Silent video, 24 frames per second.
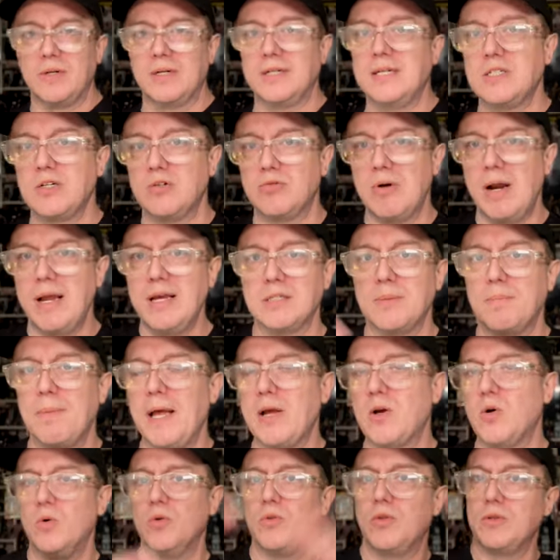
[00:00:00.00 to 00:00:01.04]
and Issa Rae is a
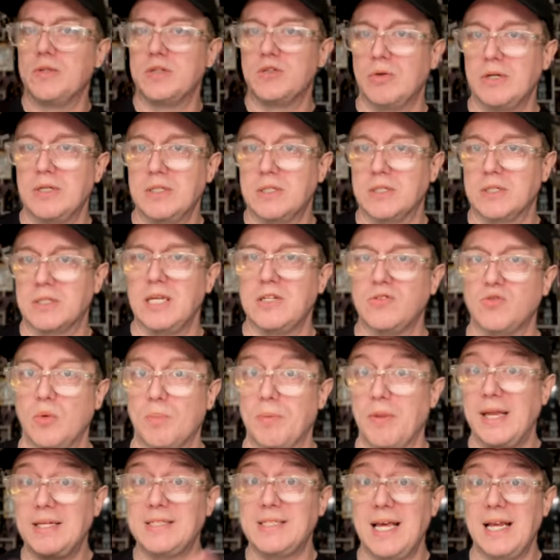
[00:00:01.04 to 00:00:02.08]
black author that's really successful,
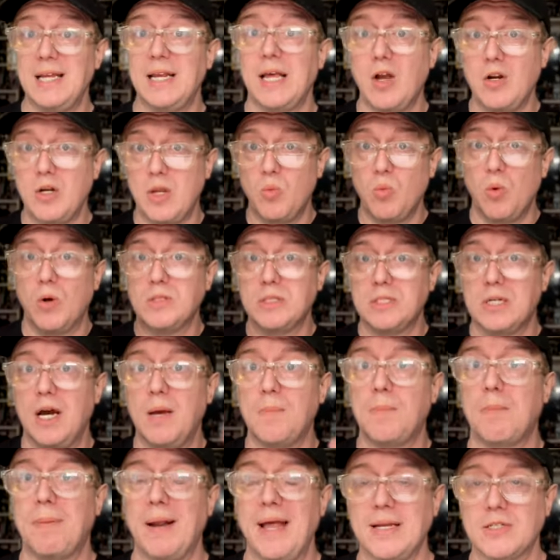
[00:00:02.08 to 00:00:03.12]
but they're telling only one
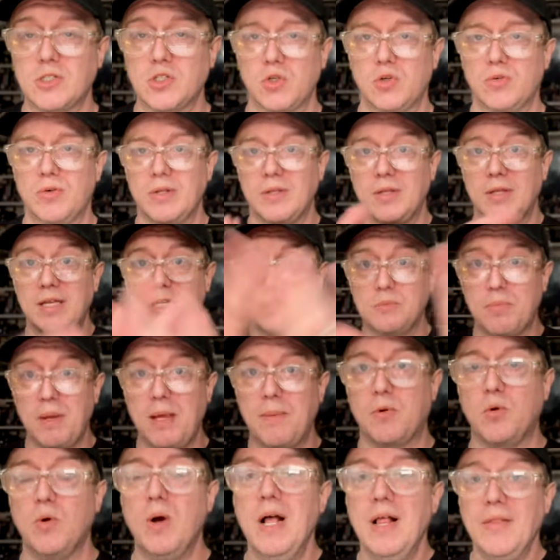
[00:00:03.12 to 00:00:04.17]
type of black story that these
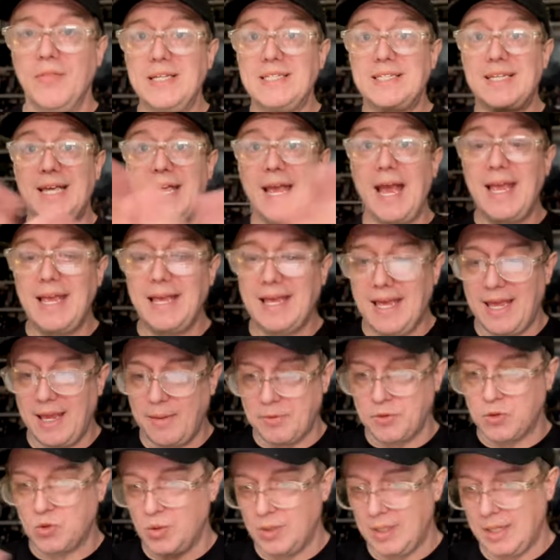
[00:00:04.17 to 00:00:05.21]
people, these
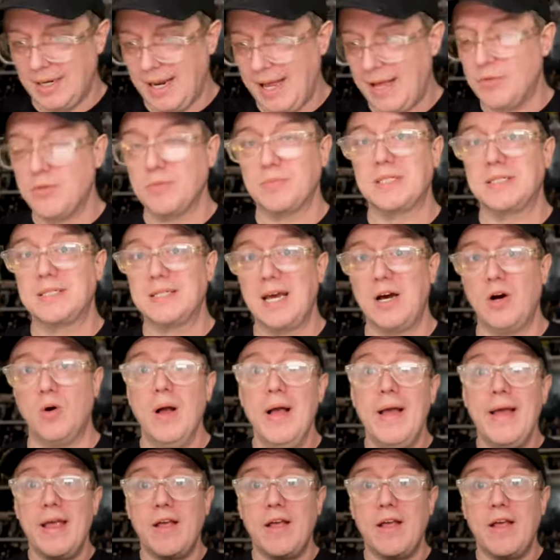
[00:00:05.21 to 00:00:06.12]
gatekeepers, will allow them to tell.